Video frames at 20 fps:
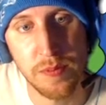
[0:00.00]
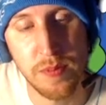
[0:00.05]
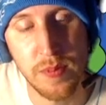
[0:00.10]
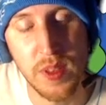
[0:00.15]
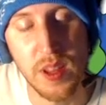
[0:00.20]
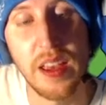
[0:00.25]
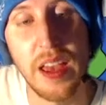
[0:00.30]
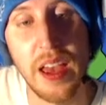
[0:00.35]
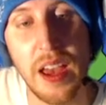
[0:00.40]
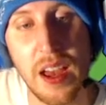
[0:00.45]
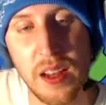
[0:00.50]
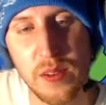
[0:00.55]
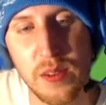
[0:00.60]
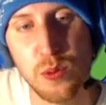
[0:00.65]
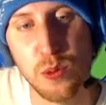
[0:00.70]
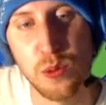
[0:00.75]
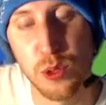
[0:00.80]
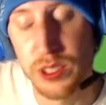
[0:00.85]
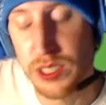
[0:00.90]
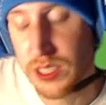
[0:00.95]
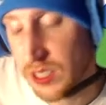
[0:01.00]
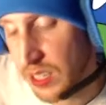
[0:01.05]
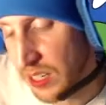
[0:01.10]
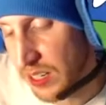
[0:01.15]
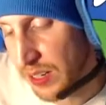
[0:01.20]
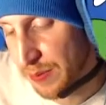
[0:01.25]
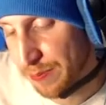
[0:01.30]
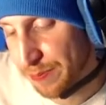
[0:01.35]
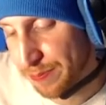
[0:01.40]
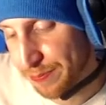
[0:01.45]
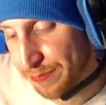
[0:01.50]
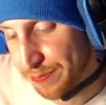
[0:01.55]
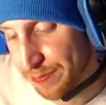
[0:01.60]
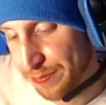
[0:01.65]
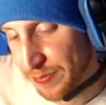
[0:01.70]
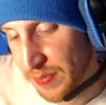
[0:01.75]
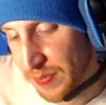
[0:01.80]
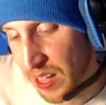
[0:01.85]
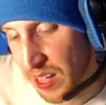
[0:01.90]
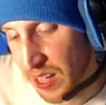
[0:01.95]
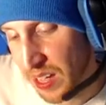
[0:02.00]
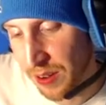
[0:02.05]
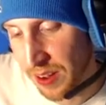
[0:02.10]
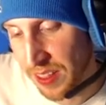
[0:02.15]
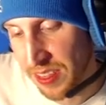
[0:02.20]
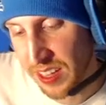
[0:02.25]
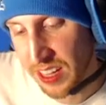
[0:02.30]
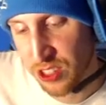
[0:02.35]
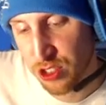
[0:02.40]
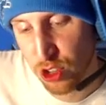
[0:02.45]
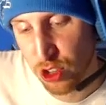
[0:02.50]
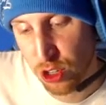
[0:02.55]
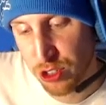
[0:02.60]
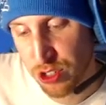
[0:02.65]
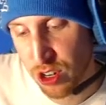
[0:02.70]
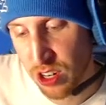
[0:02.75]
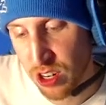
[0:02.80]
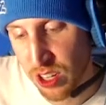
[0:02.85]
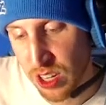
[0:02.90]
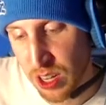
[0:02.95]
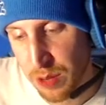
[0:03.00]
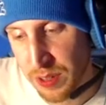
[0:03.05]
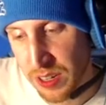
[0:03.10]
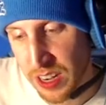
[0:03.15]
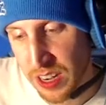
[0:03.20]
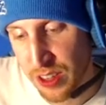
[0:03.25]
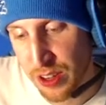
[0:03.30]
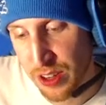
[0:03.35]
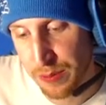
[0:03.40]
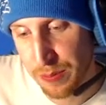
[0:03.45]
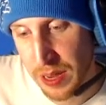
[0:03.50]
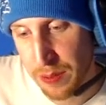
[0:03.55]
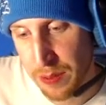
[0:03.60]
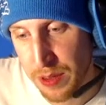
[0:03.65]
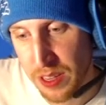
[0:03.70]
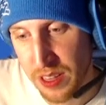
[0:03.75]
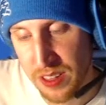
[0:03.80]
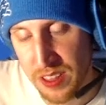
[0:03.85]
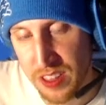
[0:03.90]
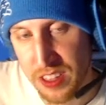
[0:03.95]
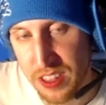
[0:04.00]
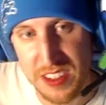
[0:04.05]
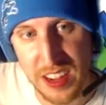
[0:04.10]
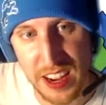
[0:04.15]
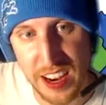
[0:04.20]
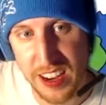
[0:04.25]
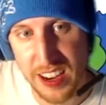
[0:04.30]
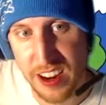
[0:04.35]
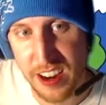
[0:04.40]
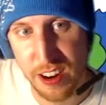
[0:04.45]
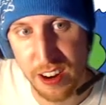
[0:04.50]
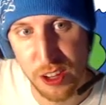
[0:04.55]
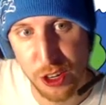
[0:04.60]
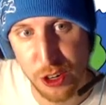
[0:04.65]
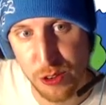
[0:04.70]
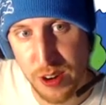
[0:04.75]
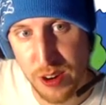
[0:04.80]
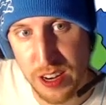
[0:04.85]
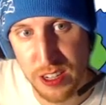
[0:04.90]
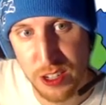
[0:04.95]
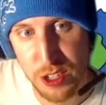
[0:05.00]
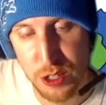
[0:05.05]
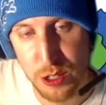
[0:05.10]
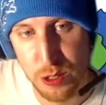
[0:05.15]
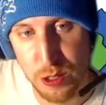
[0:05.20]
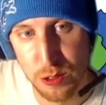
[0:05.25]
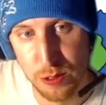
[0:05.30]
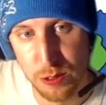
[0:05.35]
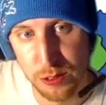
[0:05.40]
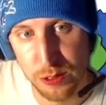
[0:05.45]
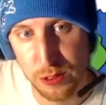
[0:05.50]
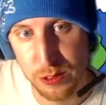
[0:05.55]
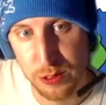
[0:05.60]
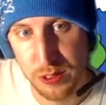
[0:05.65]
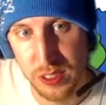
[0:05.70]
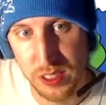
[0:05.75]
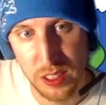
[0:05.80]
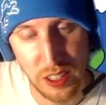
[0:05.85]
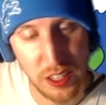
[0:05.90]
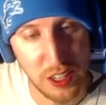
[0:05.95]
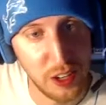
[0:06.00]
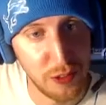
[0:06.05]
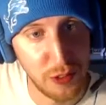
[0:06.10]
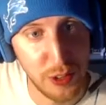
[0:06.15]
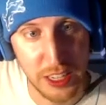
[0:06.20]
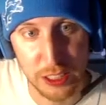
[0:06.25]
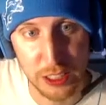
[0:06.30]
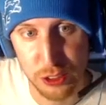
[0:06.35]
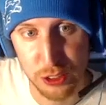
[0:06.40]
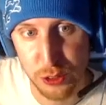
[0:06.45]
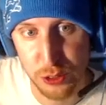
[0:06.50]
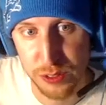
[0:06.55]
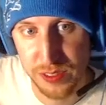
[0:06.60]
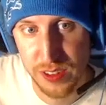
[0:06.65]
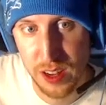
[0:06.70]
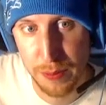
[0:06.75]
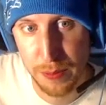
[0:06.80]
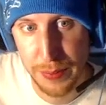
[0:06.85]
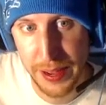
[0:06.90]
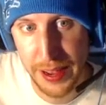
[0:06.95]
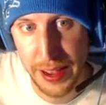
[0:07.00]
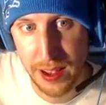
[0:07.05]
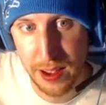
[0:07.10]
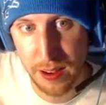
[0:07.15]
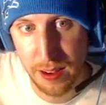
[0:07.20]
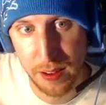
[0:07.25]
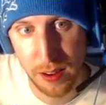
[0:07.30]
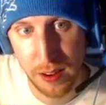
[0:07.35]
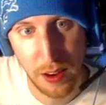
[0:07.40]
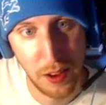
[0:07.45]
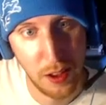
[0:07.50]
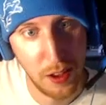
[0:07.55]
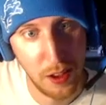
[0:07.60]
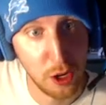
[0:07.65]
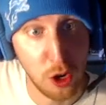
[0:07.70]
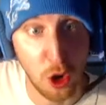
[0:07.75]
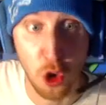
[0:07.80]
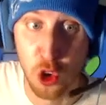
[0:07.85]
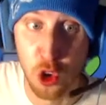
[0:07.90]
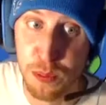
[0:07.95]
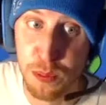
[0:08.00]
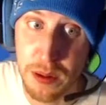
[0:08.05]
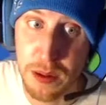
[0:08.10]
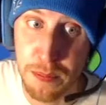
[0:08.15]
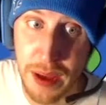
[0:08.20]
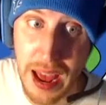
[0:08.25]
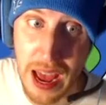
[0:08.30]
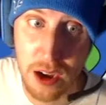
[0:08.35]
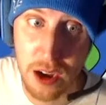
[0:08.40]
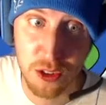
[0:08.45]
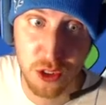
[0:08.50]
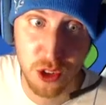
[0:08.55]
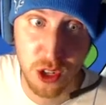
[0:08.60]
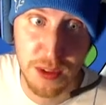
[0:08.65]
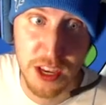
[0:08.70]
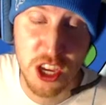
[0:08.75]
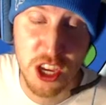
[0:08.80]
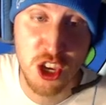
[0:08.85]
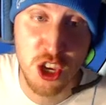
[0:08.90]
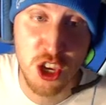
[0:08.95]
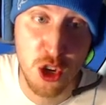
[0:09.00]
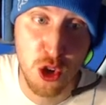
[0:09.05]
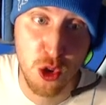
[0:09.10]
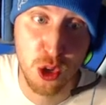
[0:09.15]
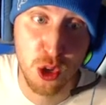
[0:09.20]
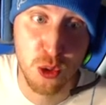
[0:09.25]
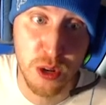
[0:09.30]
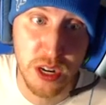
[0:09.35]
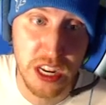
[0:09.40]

Yeah, we'll see. I don't know. I think it's all starting to come together. Maybe the secondary looked great, too. You know, if we get Trufant back, Coleman back is going to be huge.